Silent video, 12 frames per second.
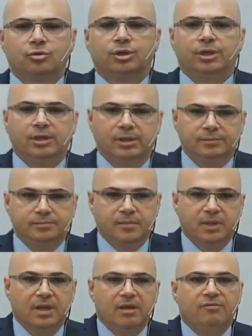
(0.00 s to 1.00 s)
Hay
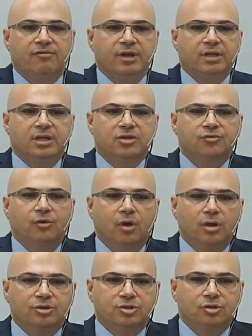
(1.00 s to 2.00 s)
speaks of the
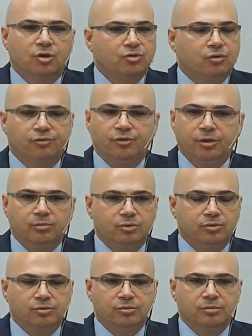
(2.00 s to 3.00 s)
winds of doctrine. It
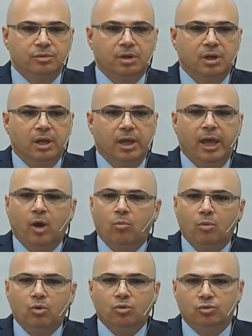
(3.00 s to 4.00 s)
speaks of the voices
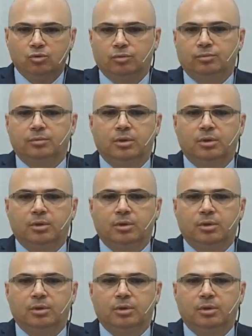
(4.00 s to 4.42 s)
that we hear.